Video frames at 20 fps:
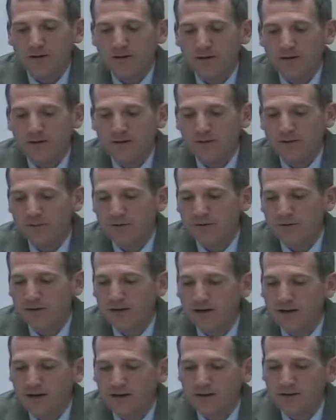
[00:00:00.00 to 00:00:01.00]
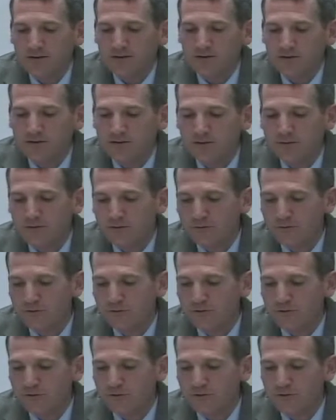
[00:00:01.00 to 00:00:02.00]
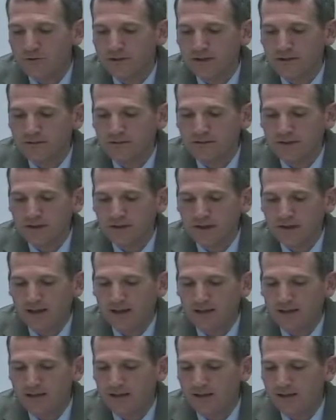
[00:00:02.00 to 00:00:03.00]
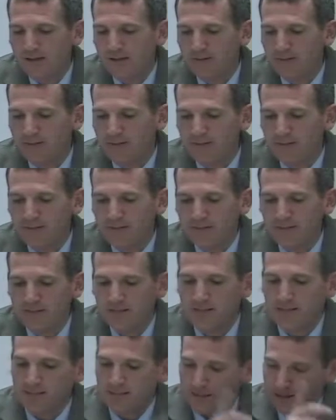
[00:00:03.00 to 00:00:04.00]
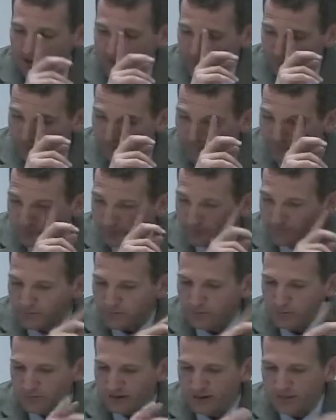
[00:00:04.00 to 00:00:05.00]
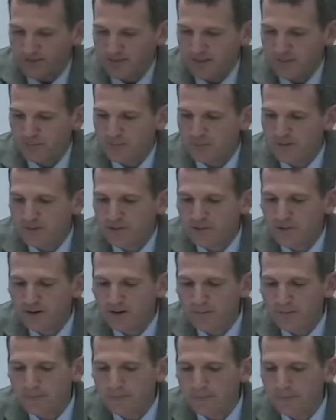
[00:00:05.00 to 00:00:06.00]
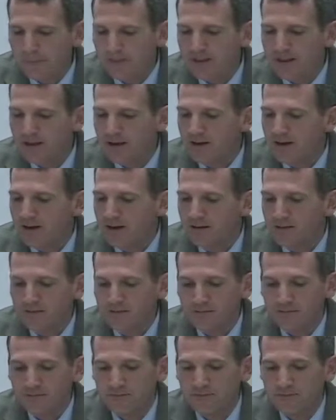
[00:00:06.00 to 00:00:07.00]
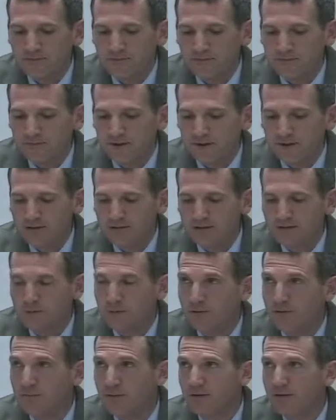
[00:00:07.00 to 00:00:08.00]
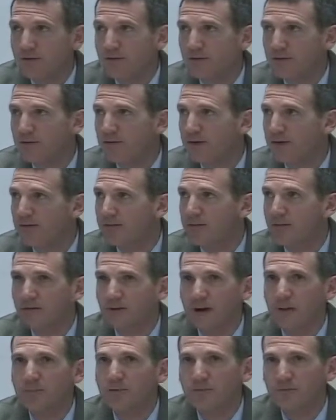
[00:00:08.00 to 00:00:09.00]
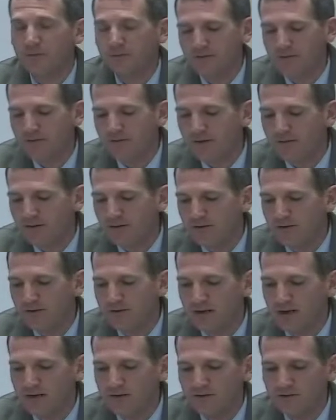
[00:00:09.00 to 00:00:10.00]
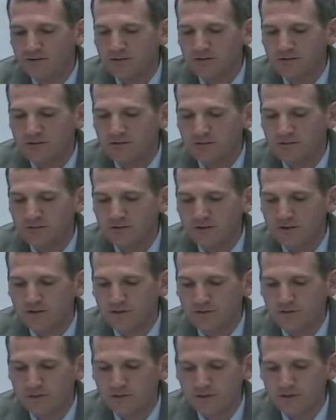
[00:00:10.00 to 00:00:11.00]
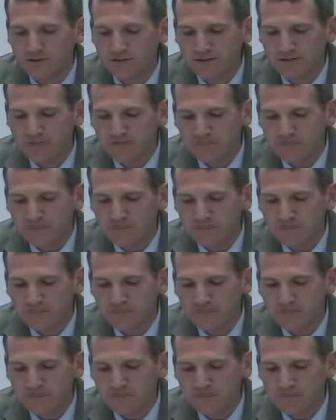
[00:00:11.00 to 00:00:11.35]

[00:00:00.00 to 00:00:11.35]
at community colleges through school choice, and uh, that would we would end that program. Uh, we spend 5500 up to $5,500 in shared tuition.